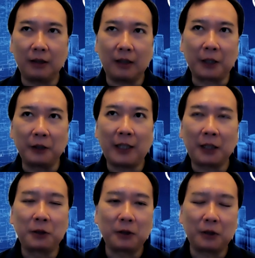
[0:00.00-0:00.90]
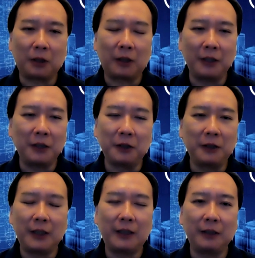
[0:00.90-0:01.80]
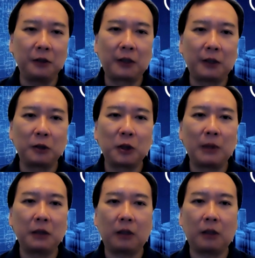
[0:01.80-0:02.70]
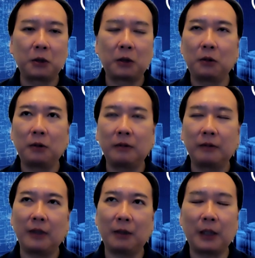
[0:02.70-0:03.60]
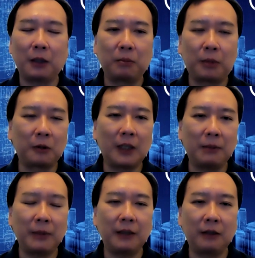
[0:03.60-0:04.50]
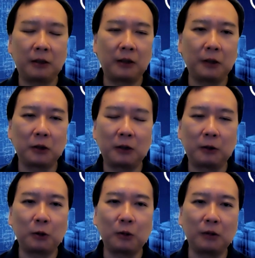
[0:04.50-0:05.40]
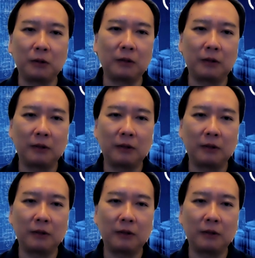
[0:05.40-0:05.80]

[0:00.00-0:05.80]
architecture or engineering skills, but also about programming skills to